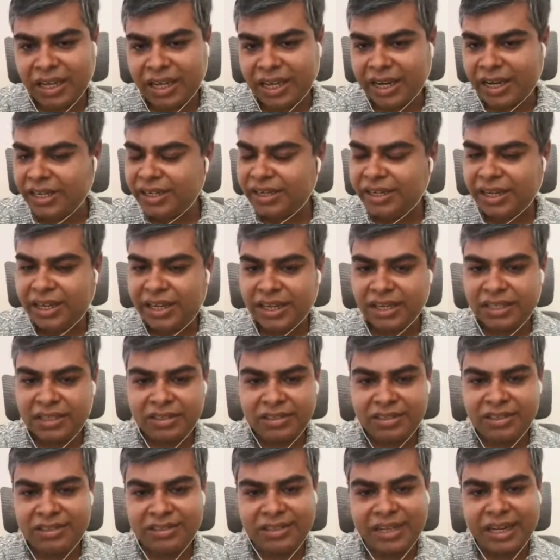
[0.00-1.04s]
ed tech,
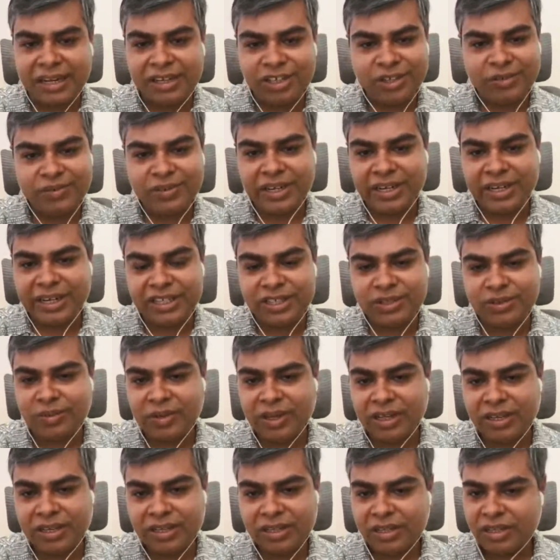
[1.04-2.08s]
these kind of trends
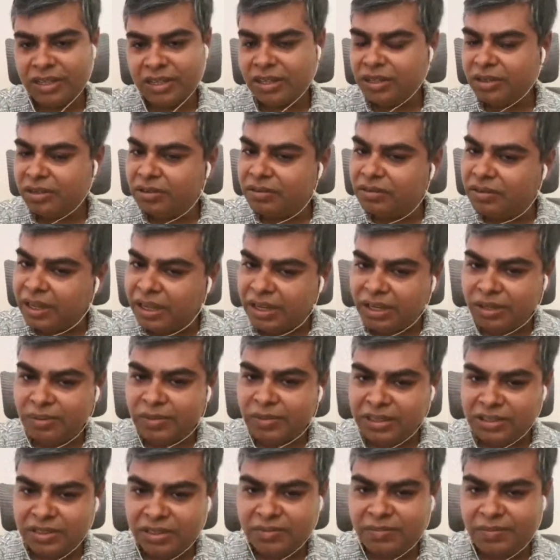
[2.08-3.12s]
were very
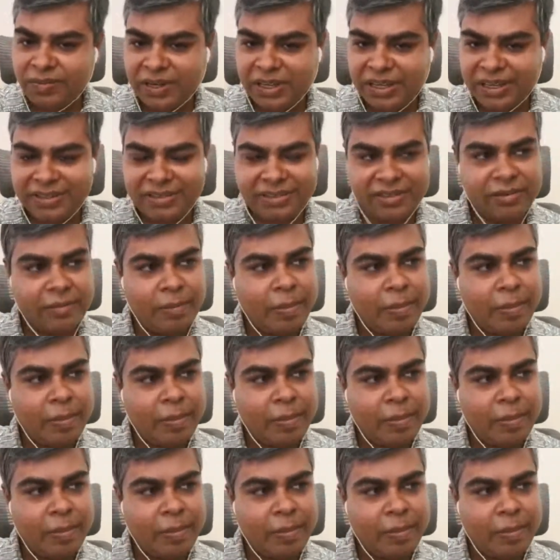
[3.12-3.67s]
much in place.